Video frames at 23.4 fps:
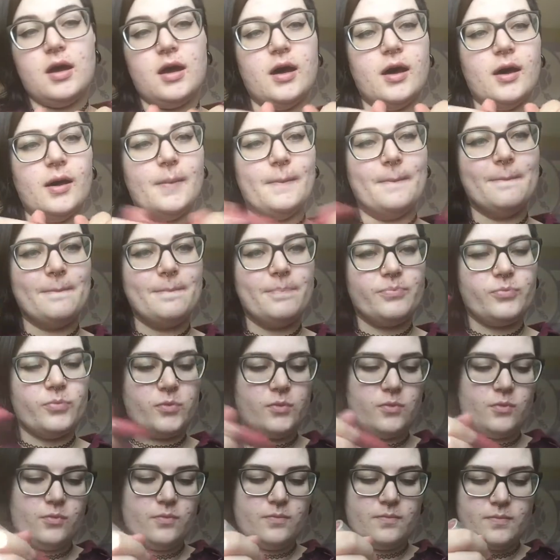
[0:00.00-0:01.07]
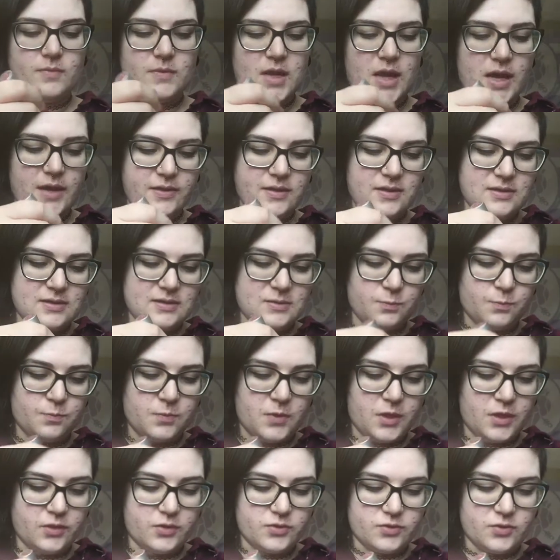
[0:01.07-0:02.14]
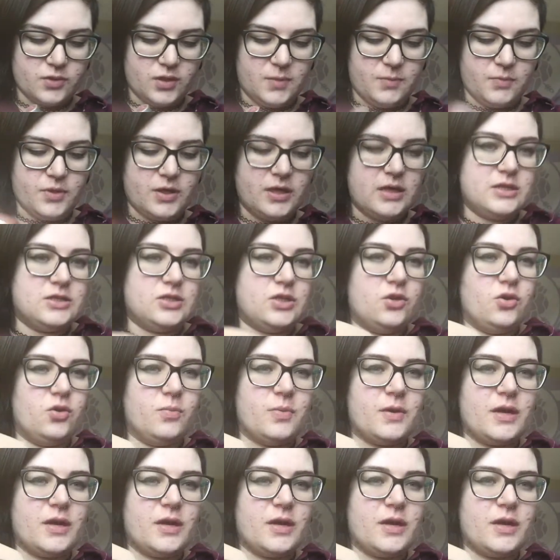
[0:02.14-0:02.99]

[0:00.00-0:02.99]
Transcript: I think this color's really pretty too,